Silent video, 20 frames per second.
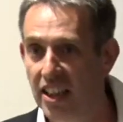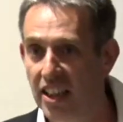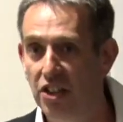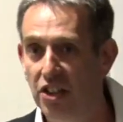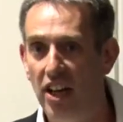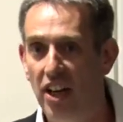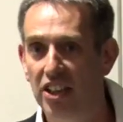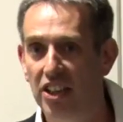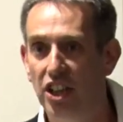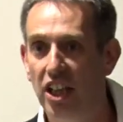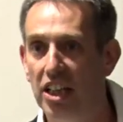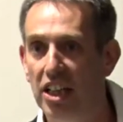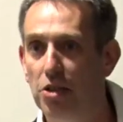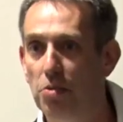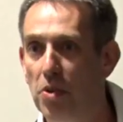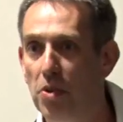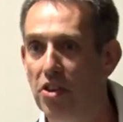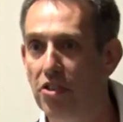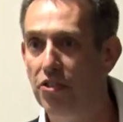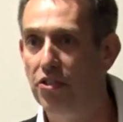graduated
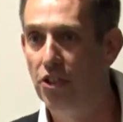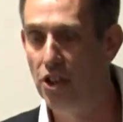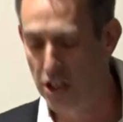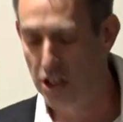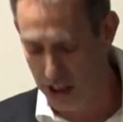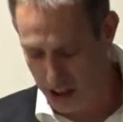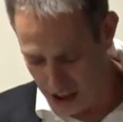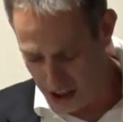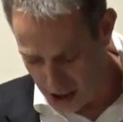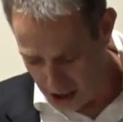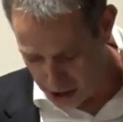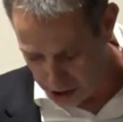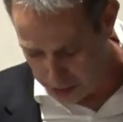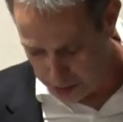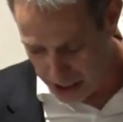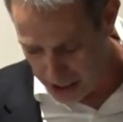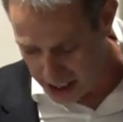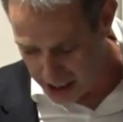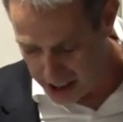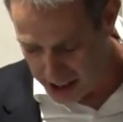with a first class
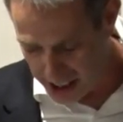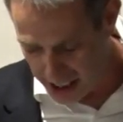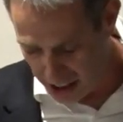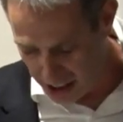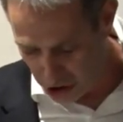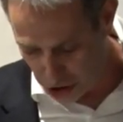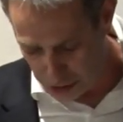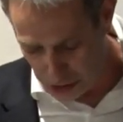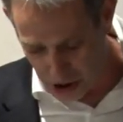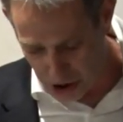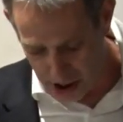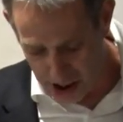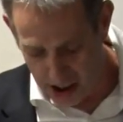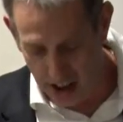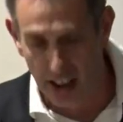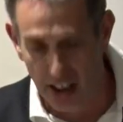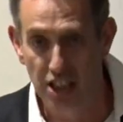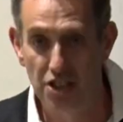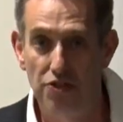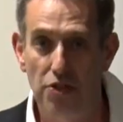BSc in computer
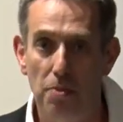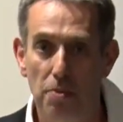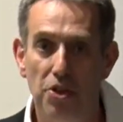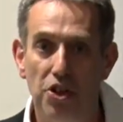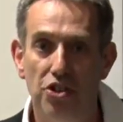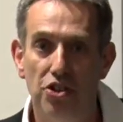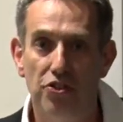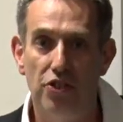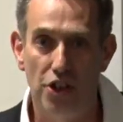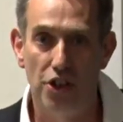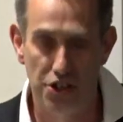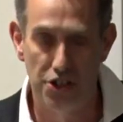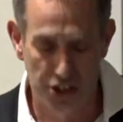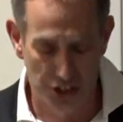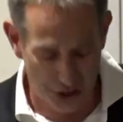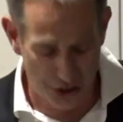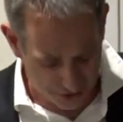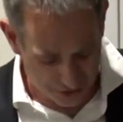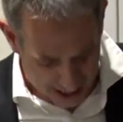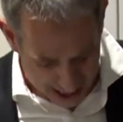science from the University
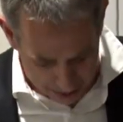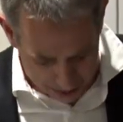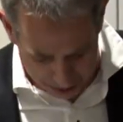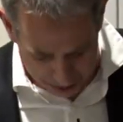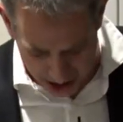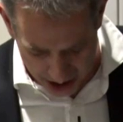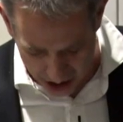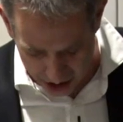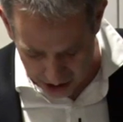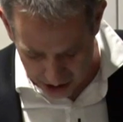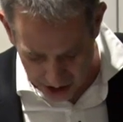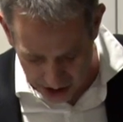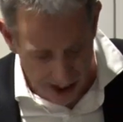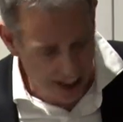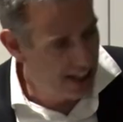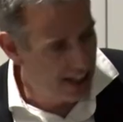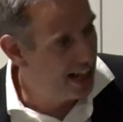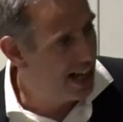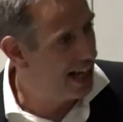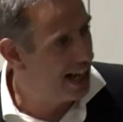of Cape Town
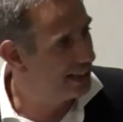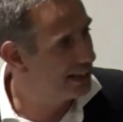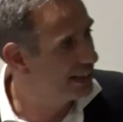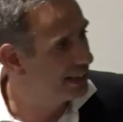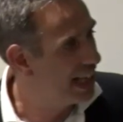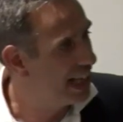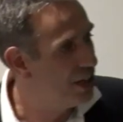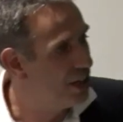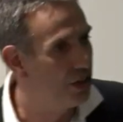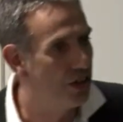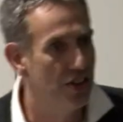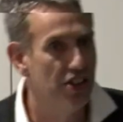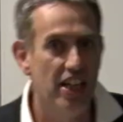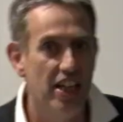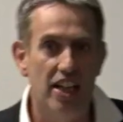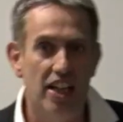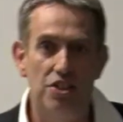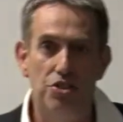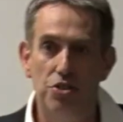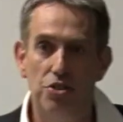and stayed on
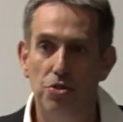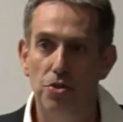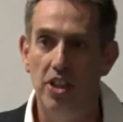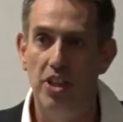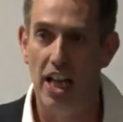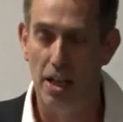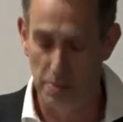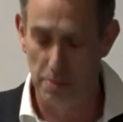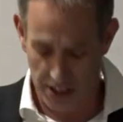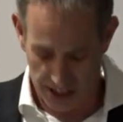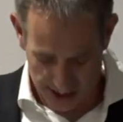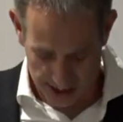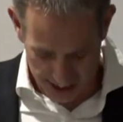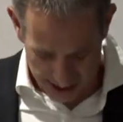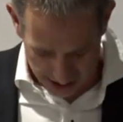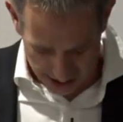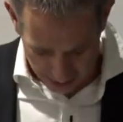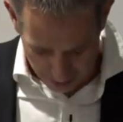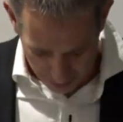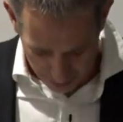there to do an
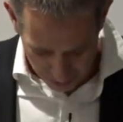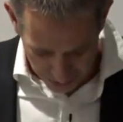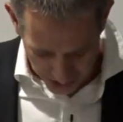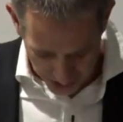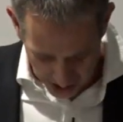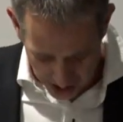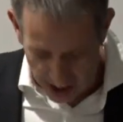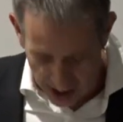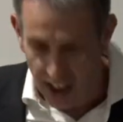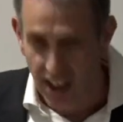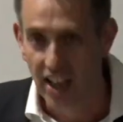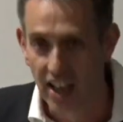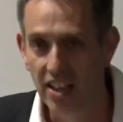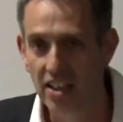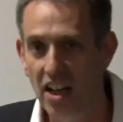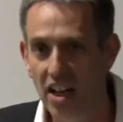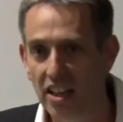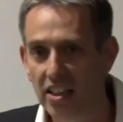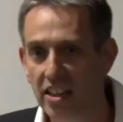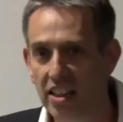MSc in
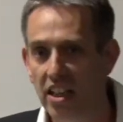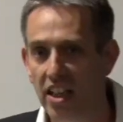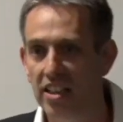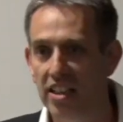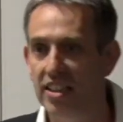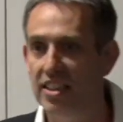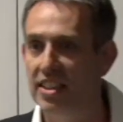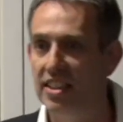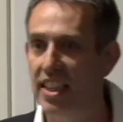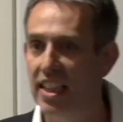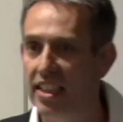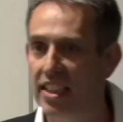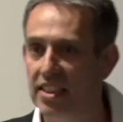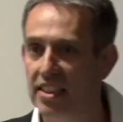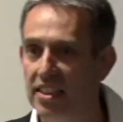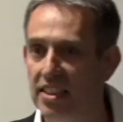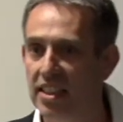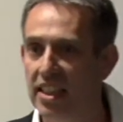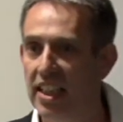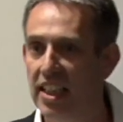1996,
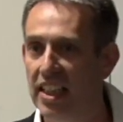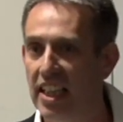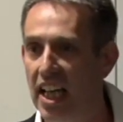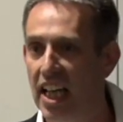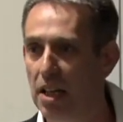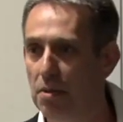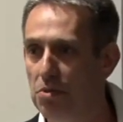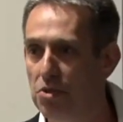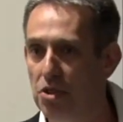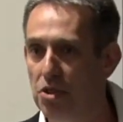he came to